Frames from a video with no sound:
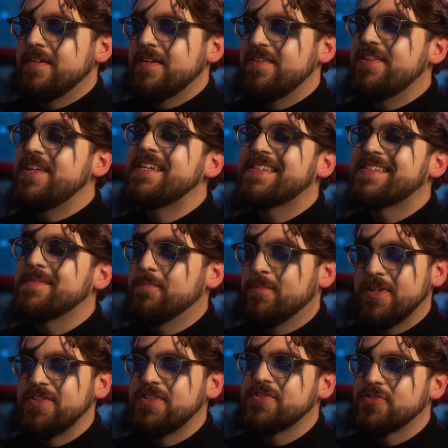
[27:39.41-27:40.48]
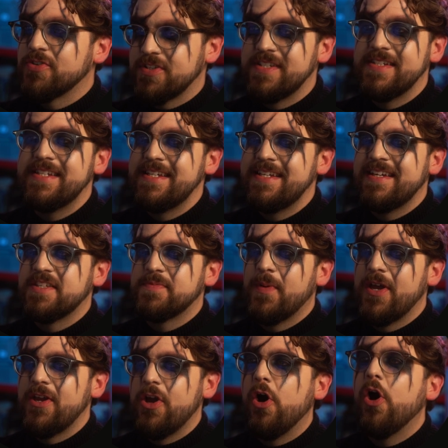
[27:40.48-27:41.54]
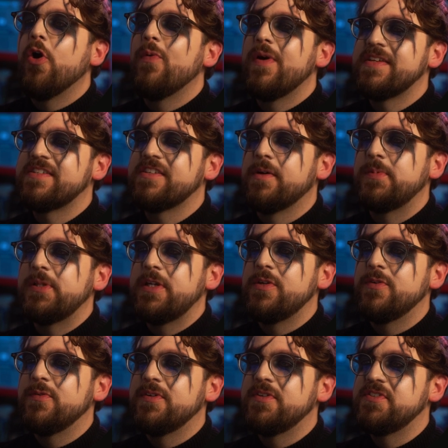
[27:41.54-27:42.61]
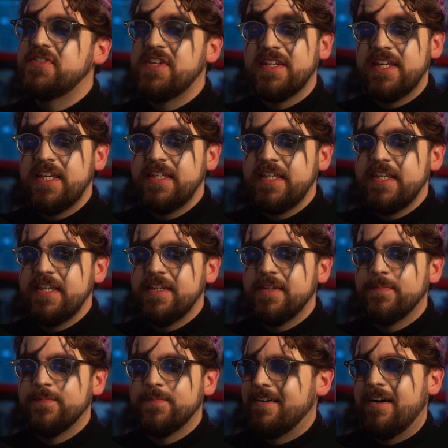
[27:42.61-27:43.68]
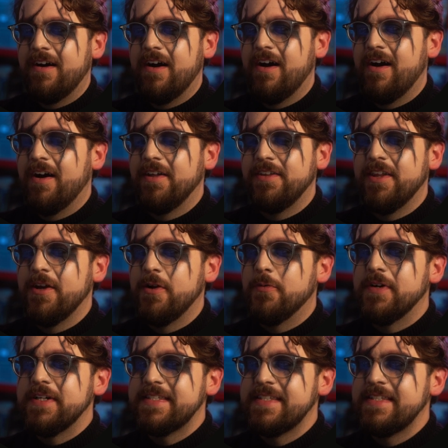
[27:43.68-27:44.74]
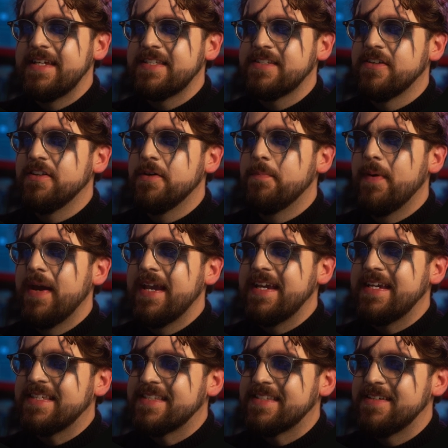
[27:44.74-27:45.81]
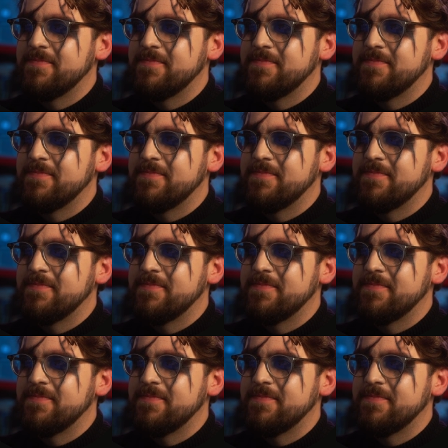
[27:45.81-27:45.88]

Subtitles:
This monstrosity is by OSW Zengiki. Ah, no, what's this on the base?